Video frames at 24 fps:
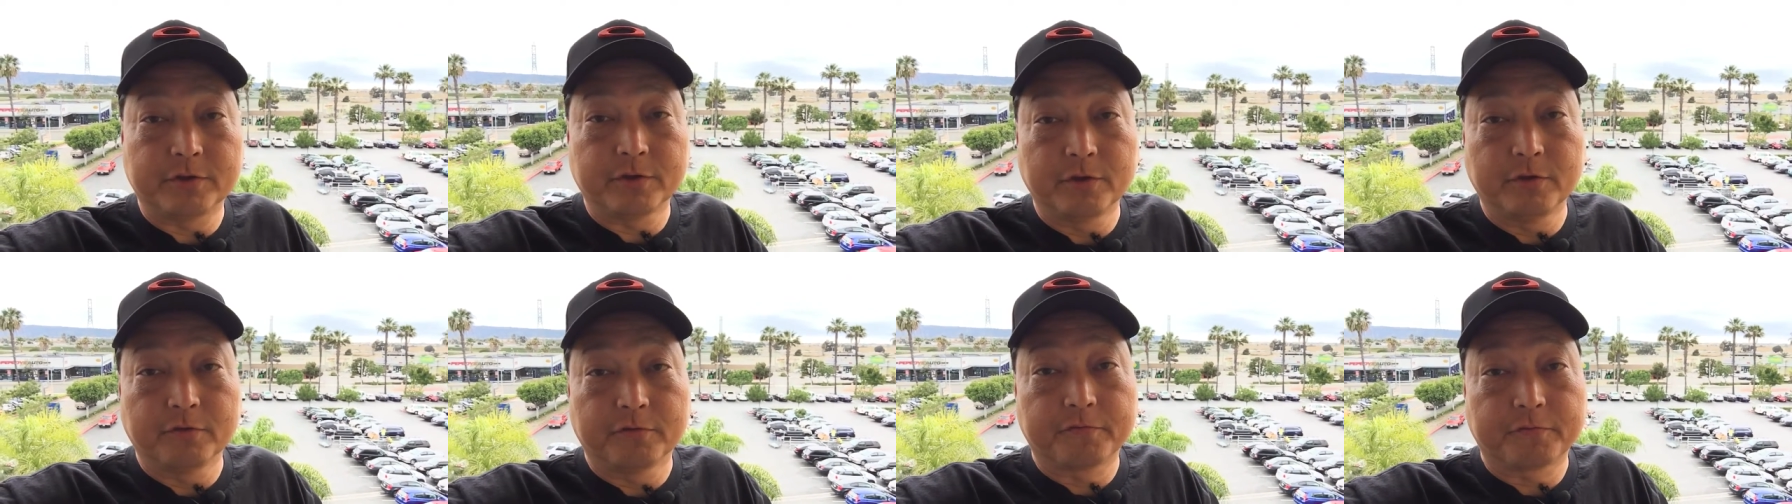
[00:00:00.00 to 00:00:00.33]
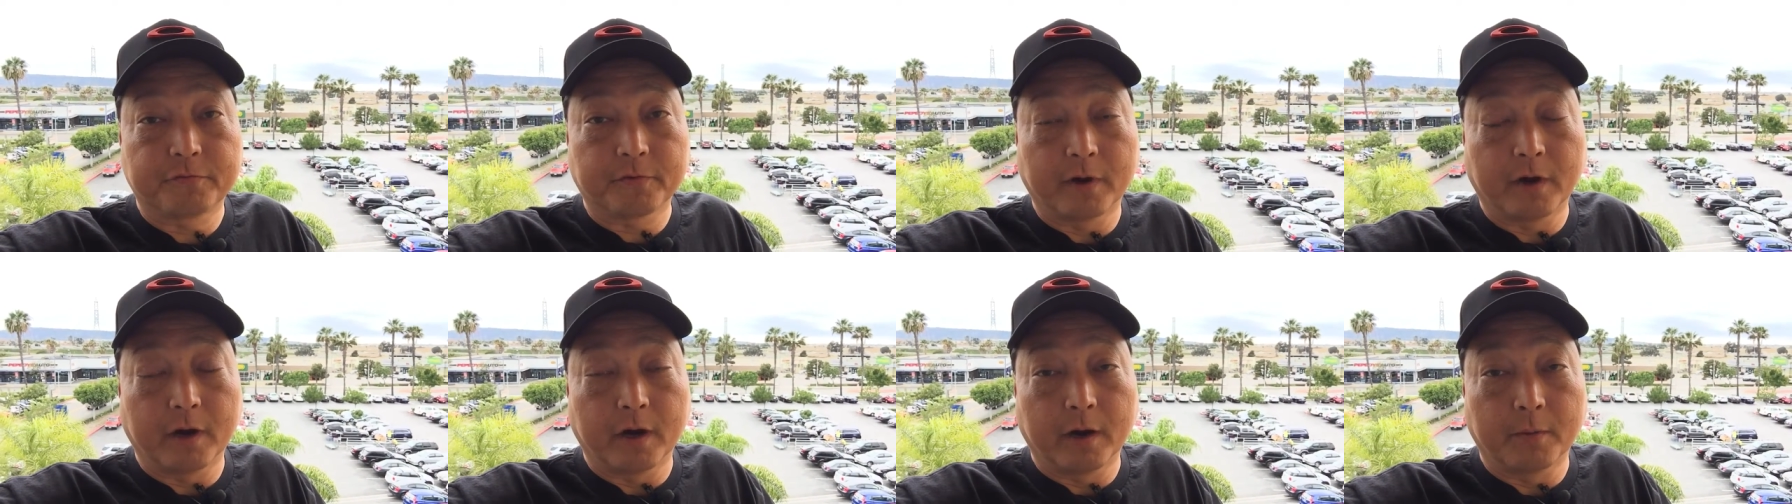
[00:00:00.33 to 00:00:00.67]
to you
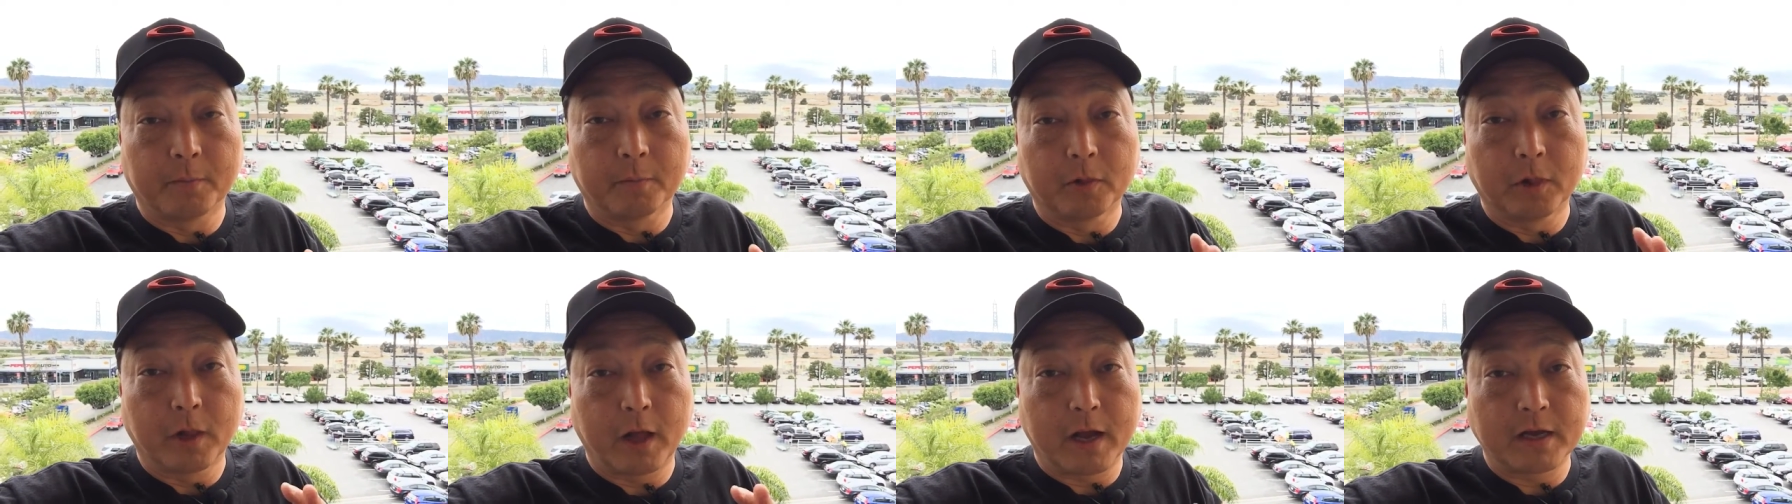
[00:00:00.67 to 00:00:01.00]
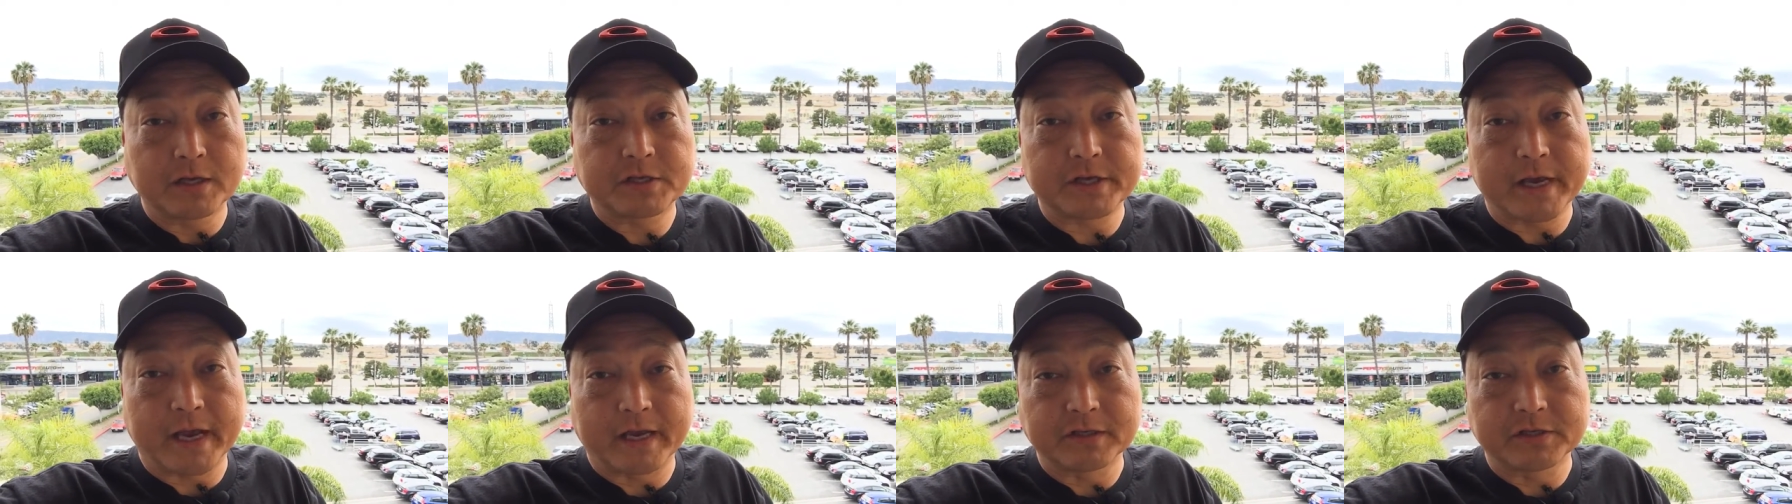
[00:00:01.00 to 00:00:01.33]
from
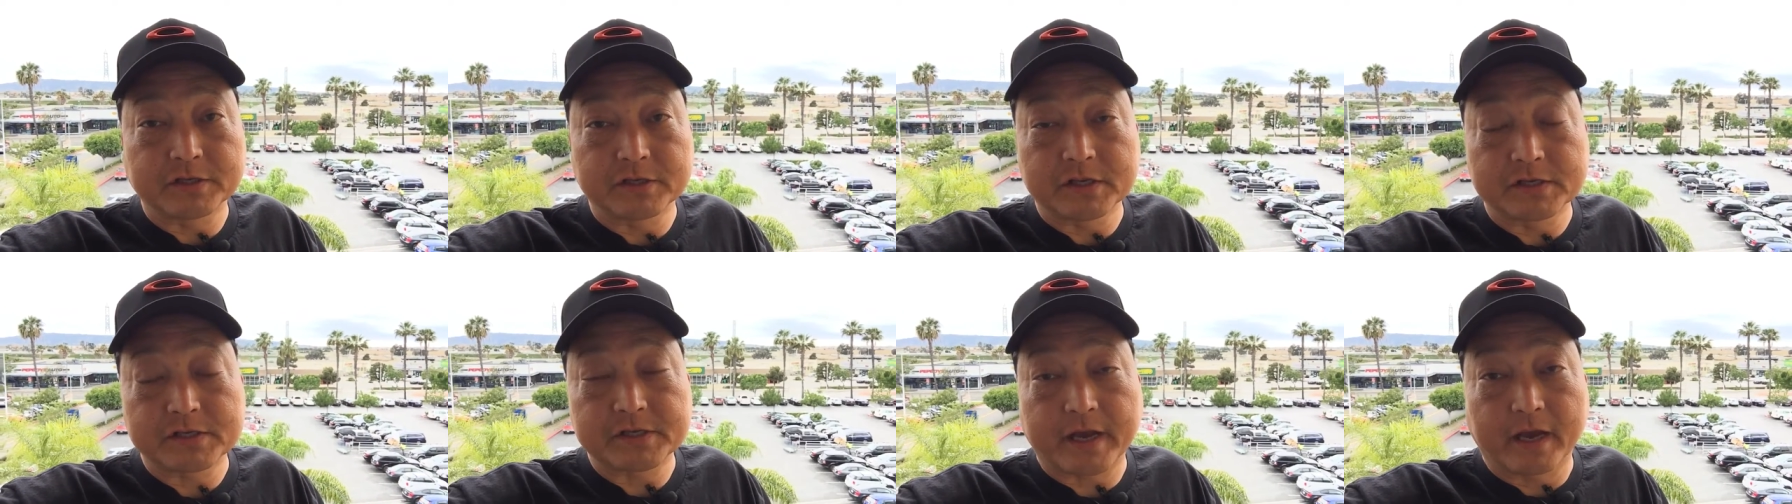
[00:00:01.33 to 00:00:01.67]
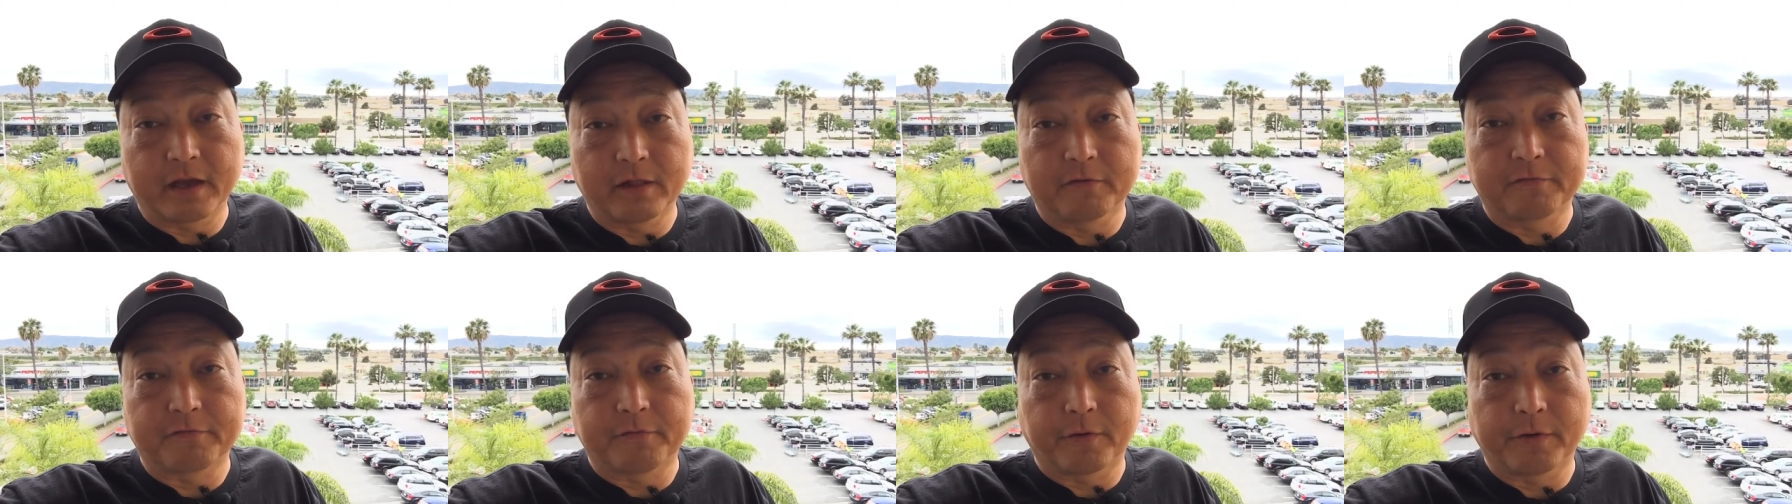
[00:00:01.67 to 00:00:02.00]
Los Angeles,
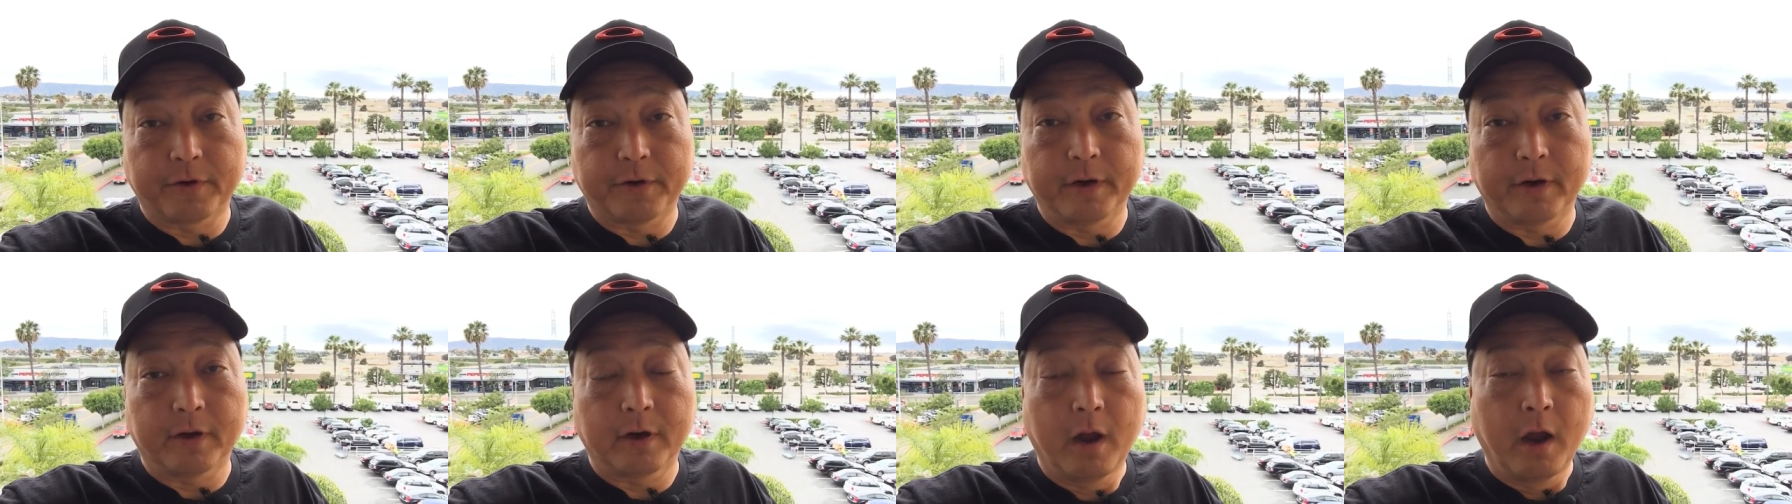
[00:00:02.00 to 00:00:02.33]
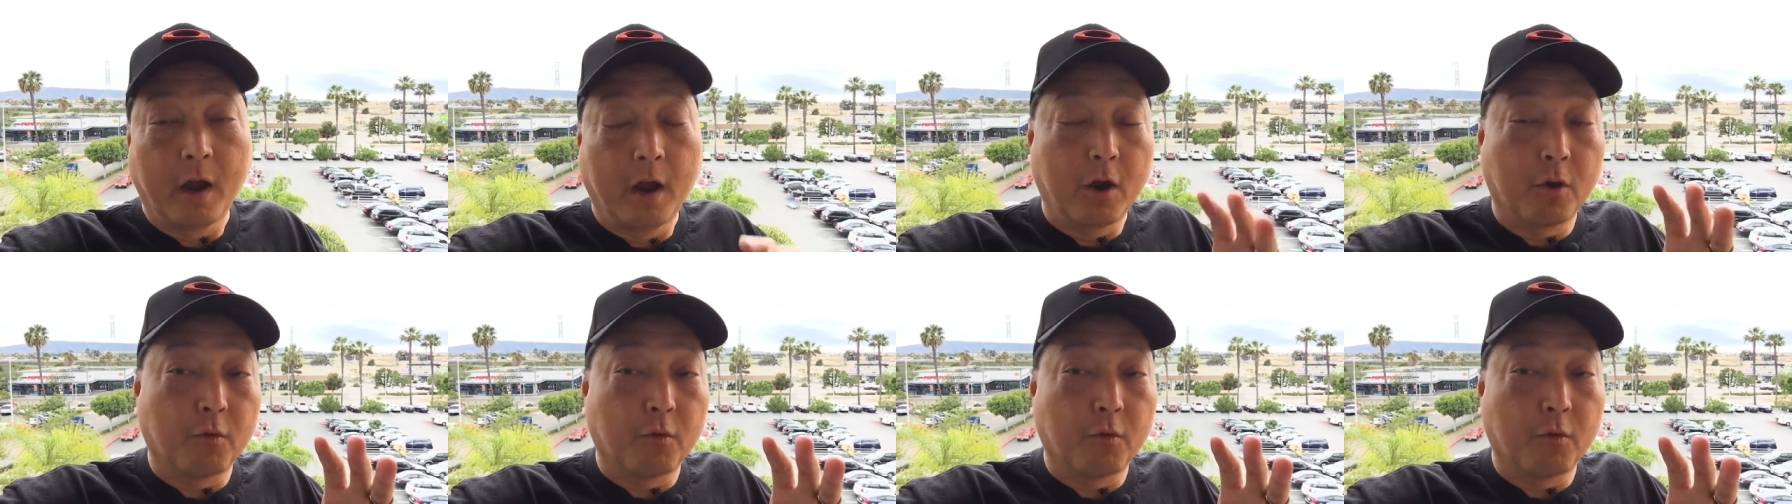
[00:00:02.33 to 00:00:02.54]
California.